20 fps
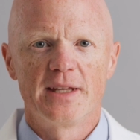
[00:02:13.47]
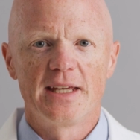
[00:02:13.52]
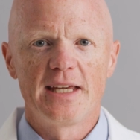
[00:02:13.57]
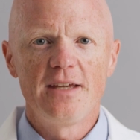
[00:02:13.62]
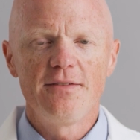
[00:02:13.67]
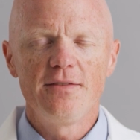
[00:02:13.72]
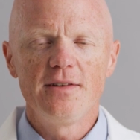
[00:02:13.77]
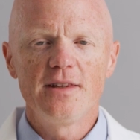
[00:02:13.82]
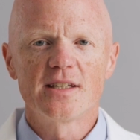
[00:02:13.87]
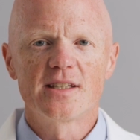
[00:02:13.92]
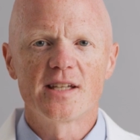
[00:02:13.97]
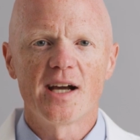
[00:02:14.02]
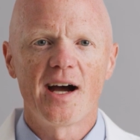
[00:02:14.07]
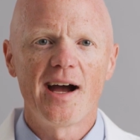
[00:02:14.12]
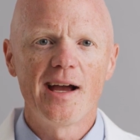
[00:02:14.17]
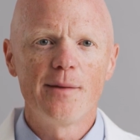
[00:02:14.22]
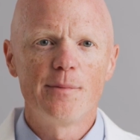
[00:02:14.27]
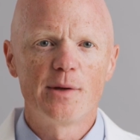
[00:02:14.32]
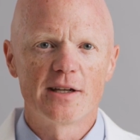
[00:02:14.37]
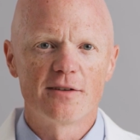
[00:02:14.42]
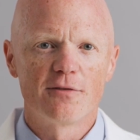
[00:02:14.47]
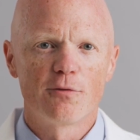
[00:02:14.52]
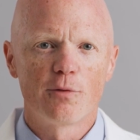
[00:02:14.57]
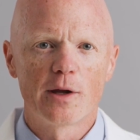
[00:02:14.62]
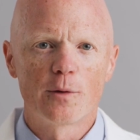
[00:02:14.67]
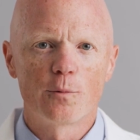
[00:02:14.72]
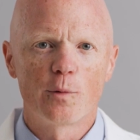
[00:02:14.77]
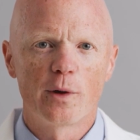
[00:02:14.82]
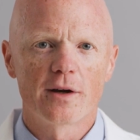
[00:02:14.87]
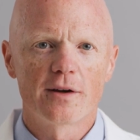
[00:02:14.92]
Even the timing of
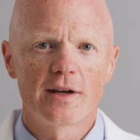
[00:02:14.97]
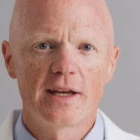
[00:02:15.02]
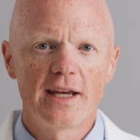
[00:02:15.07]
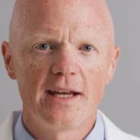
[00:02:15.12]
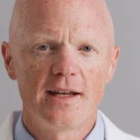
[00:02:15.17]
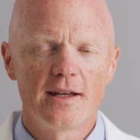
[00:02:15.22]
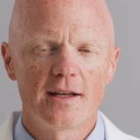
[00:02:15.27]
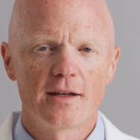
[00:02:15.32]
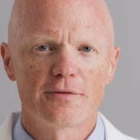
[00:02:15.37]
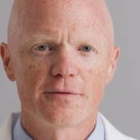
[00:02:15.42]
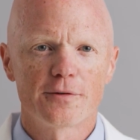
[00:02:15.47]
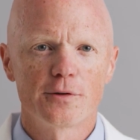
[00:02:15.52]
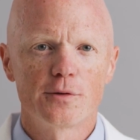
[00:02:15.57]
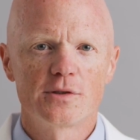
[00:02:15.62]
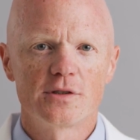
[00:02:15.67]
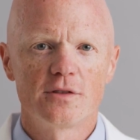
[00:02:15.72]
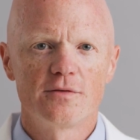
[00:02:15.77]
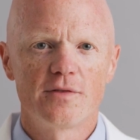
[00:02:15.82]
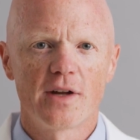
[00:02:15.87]
when we are eating fruits and